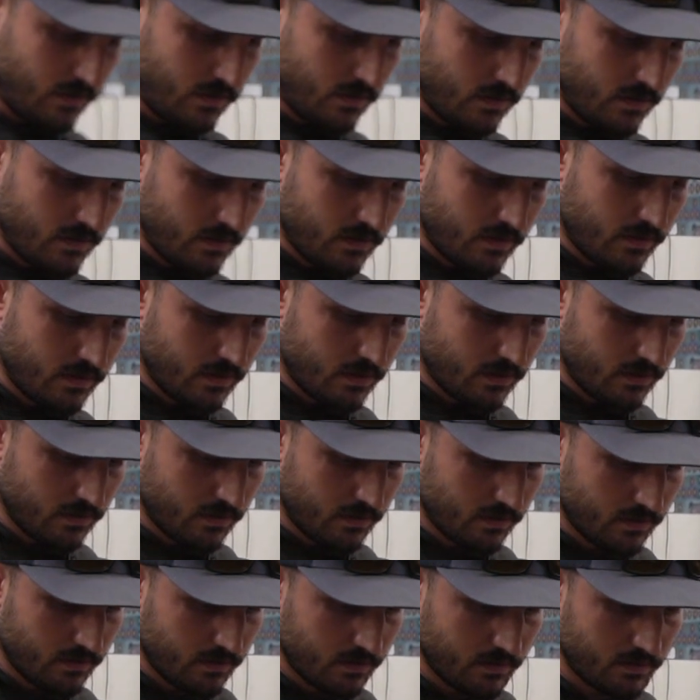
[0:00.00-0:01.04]
the 3 arrows
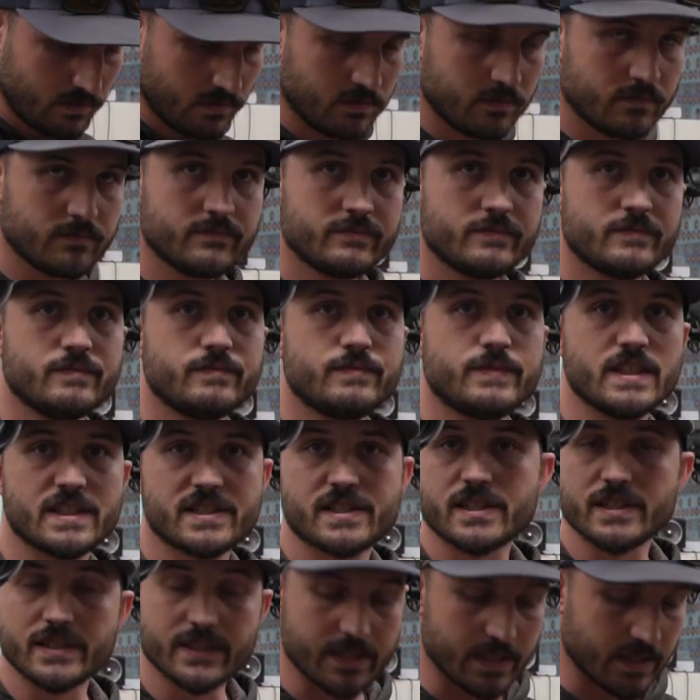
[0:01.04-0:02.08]
are
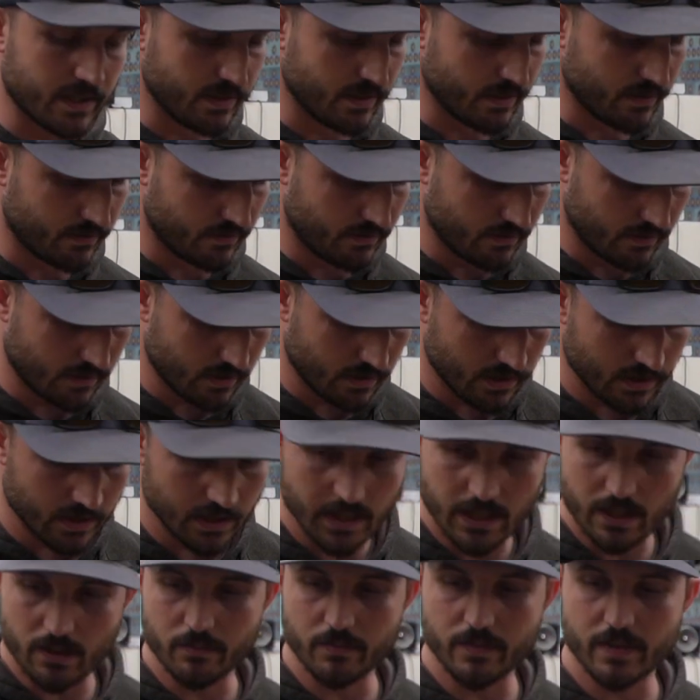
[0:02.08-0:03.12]
discontinued,
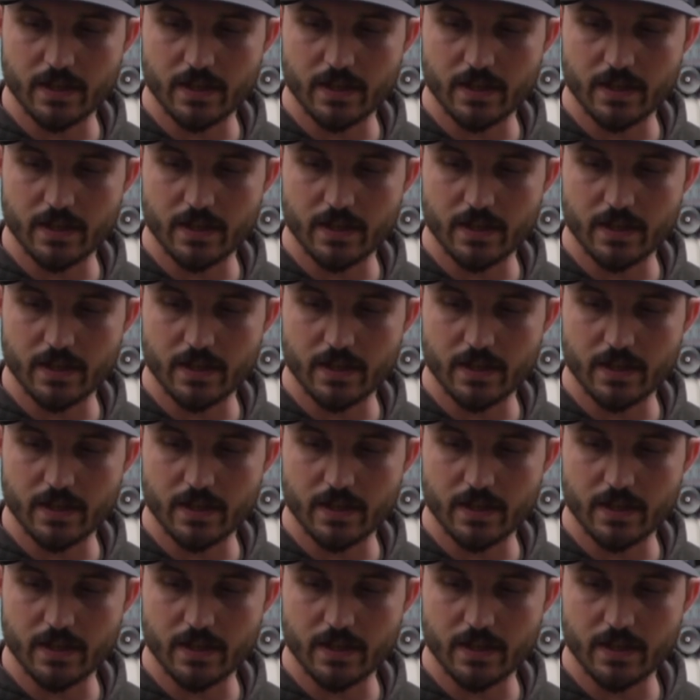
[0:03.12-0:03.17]
right?